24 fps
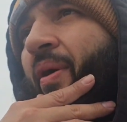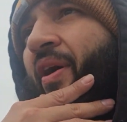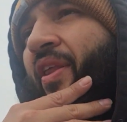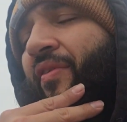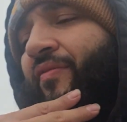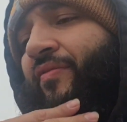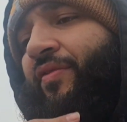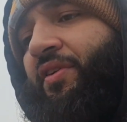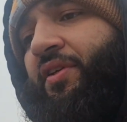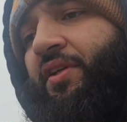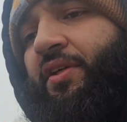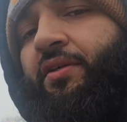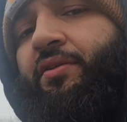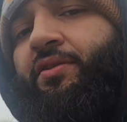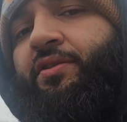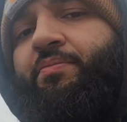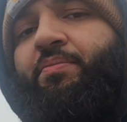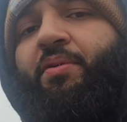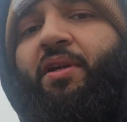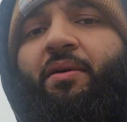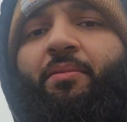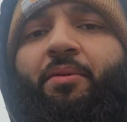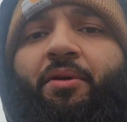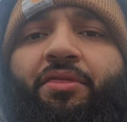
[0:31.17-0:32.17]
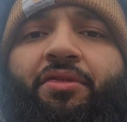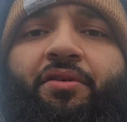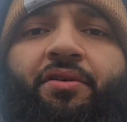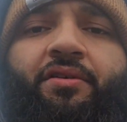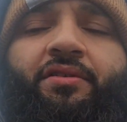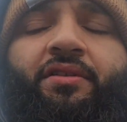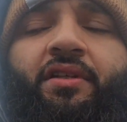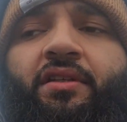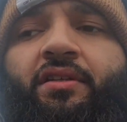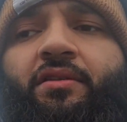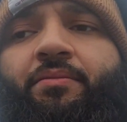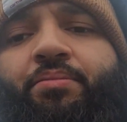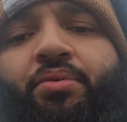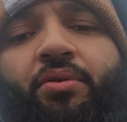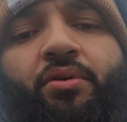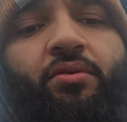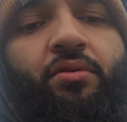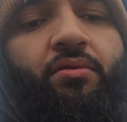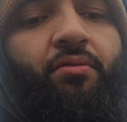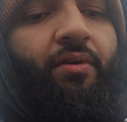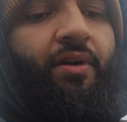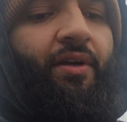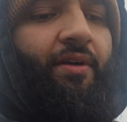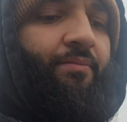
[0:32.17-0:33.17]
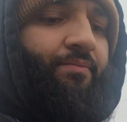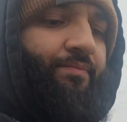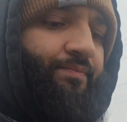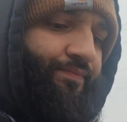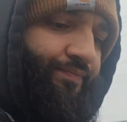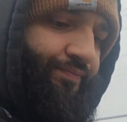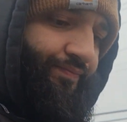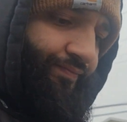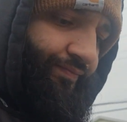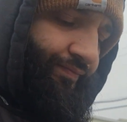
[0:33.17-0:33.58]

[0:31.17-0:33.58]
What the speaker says: by the videos, but I'm a third done the program.